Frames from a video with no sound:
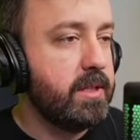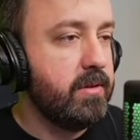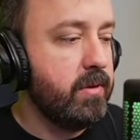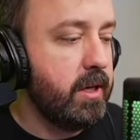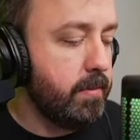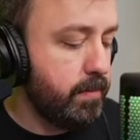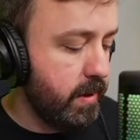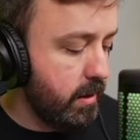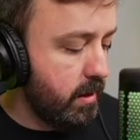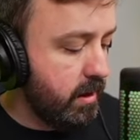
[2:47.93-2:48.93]
TV.
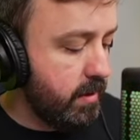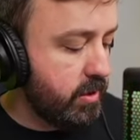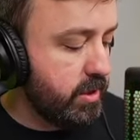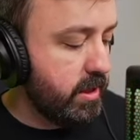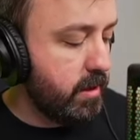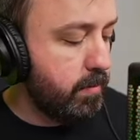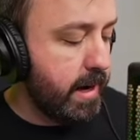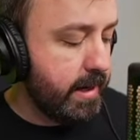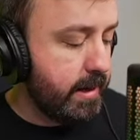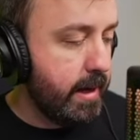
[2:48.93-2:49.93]
I'm actually going to
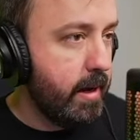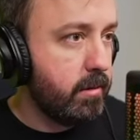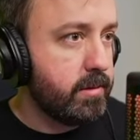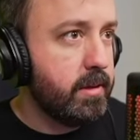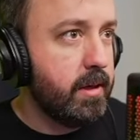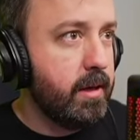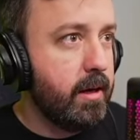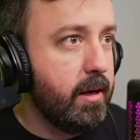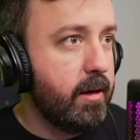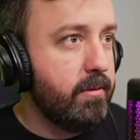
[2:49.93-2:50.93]
back out
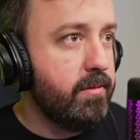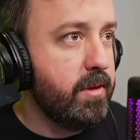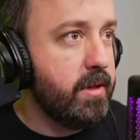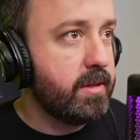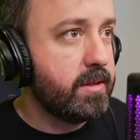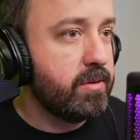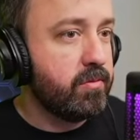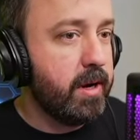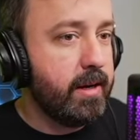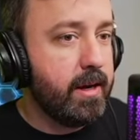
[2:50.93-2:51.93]
of
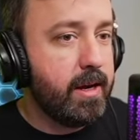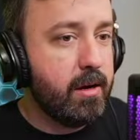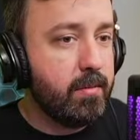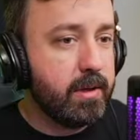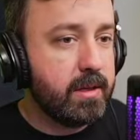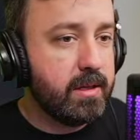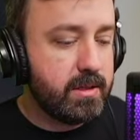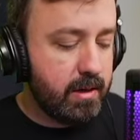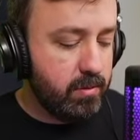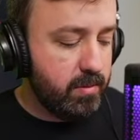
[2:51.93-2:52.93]
this right now
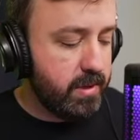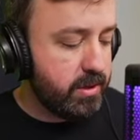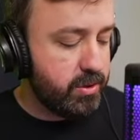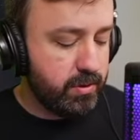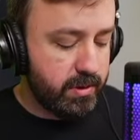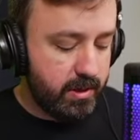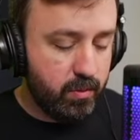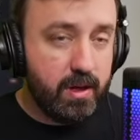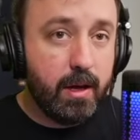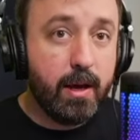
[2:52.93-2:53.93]
because I want to make sure that
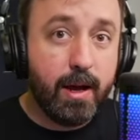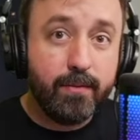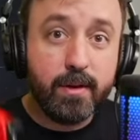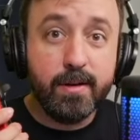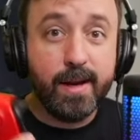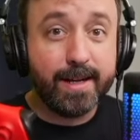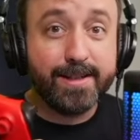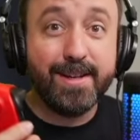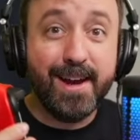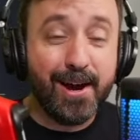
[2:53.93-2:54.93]
we have
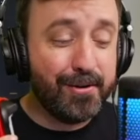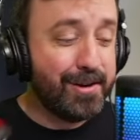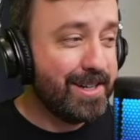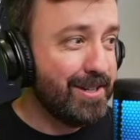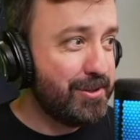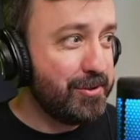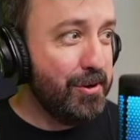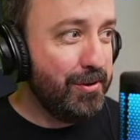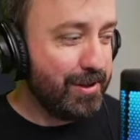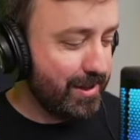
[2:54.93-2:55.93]
connected our
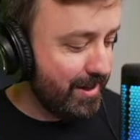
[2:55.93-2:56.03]
controller.